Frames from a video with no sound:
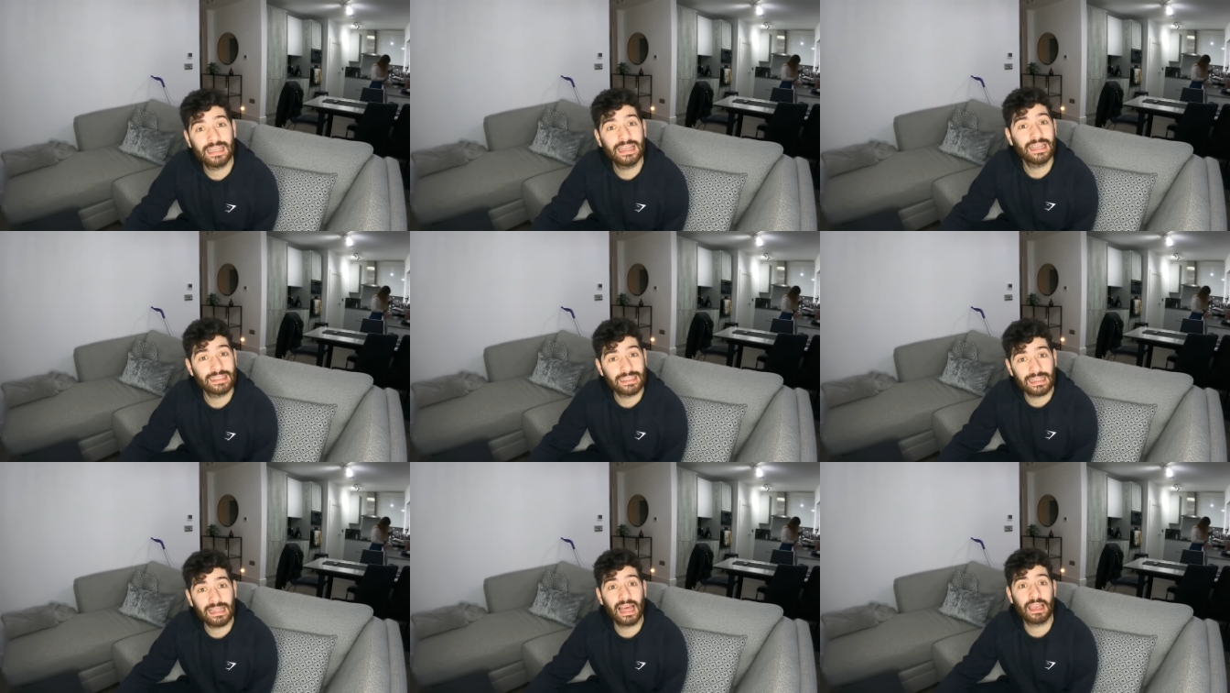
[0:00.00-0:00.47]

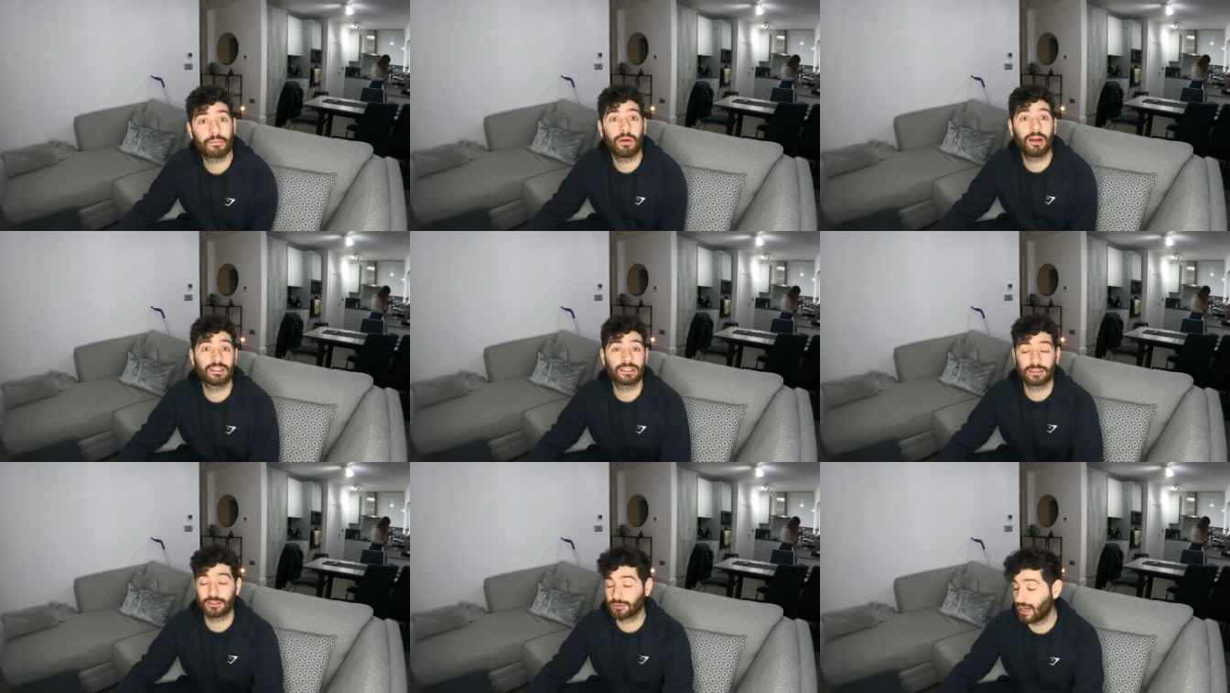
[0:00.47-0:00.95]
Hit the like
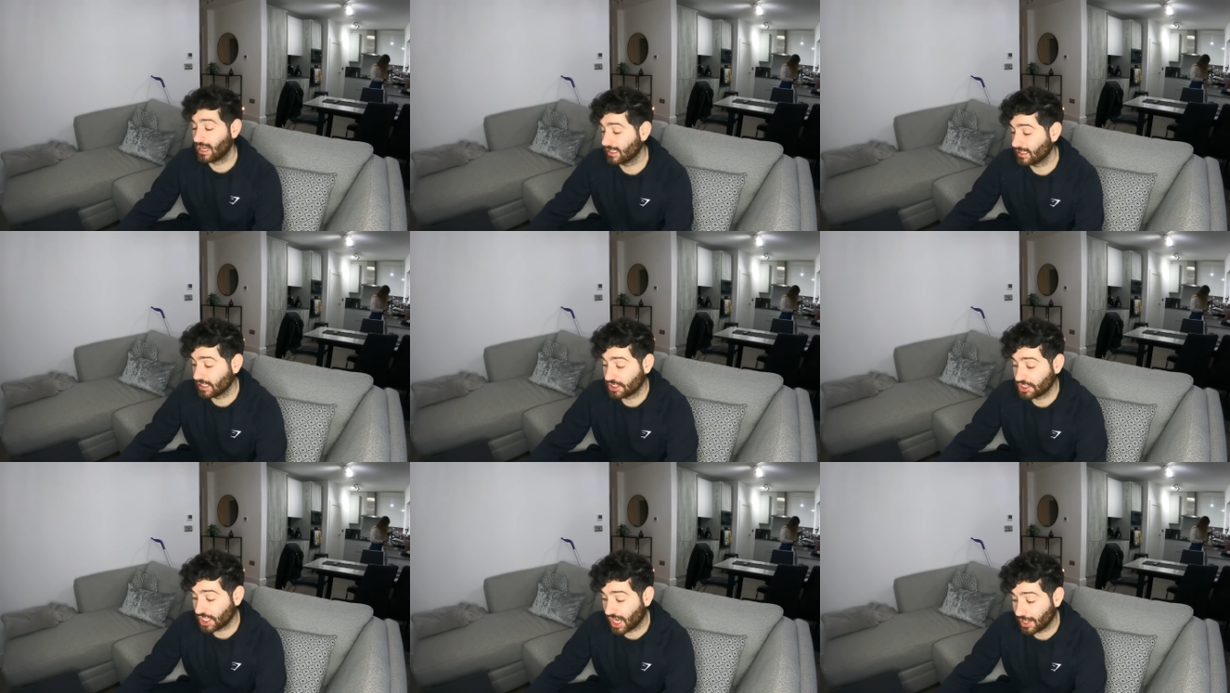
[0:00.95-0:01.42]
button,
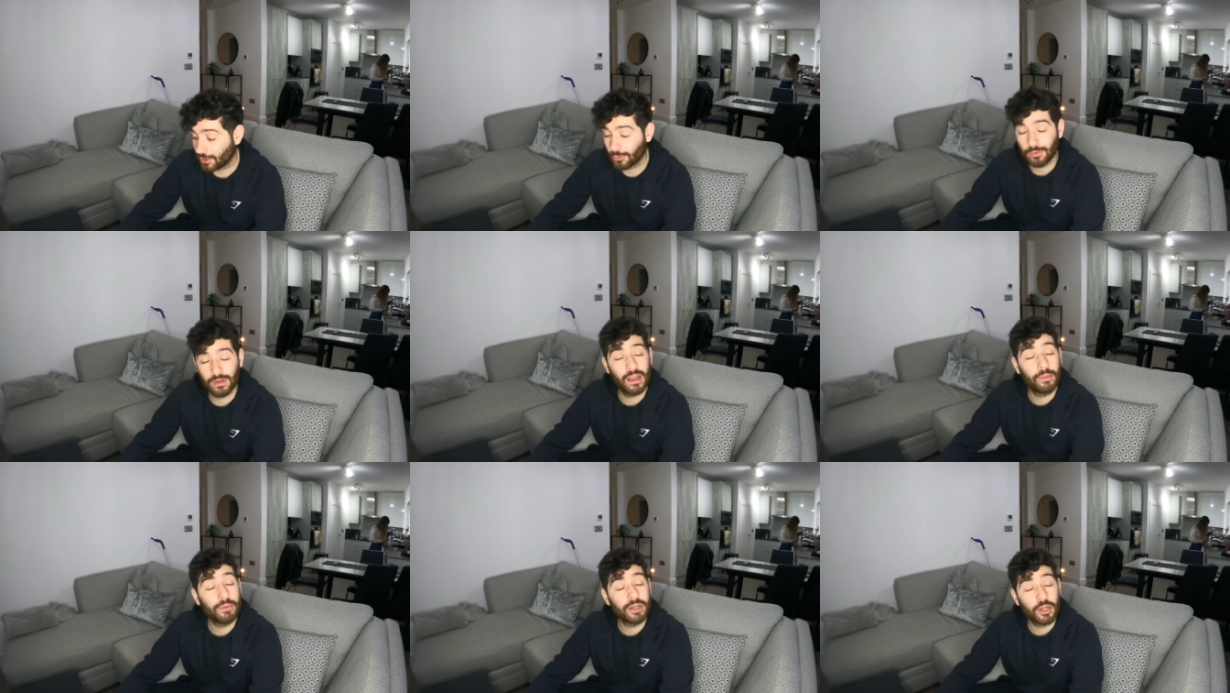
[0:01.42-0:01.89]
subscribe to the
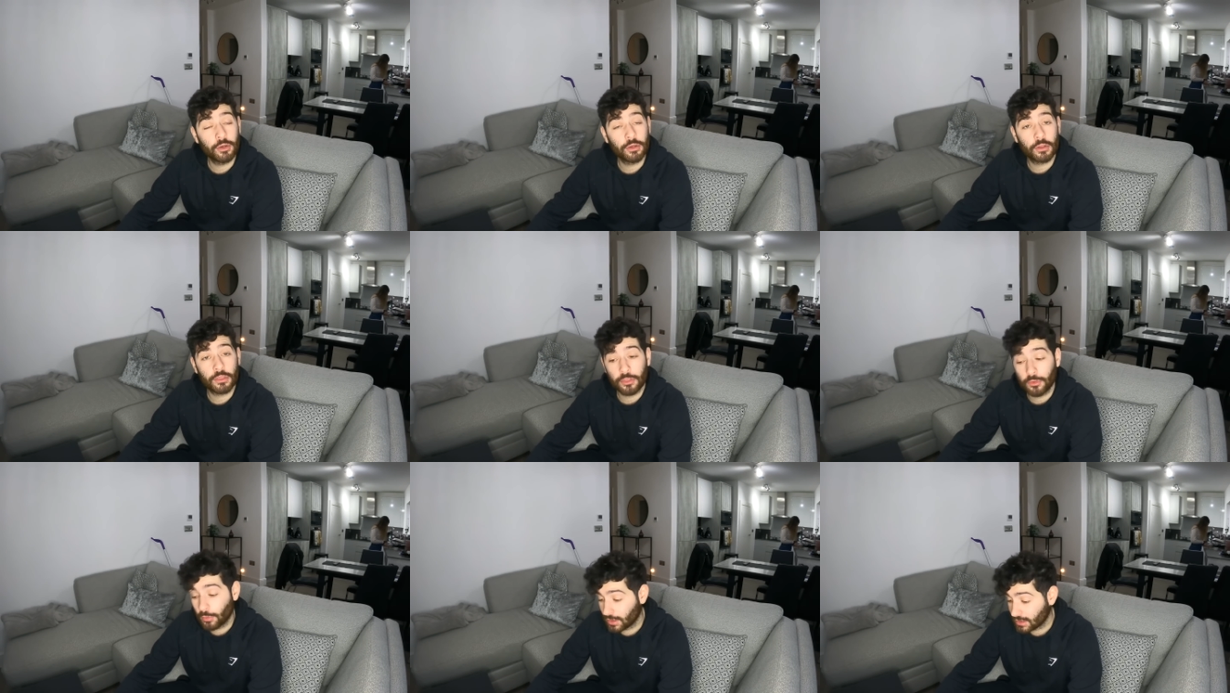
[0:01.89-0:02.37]
channel. Let me know
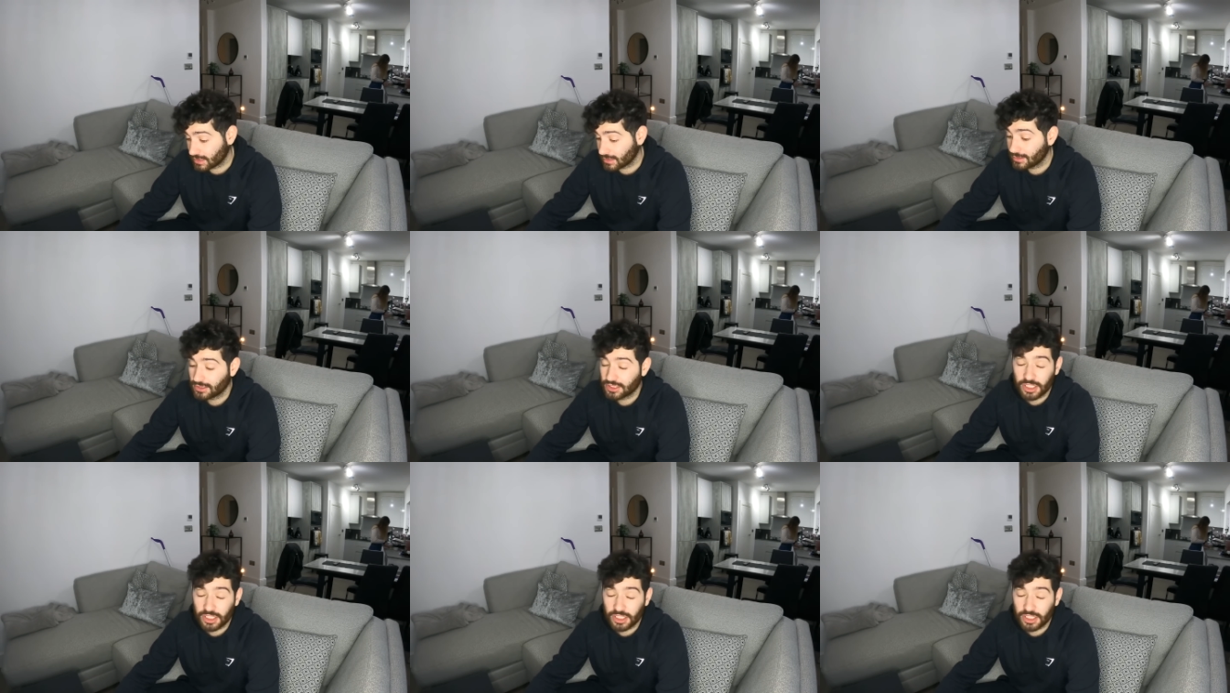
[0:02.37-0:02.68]
your thoughts.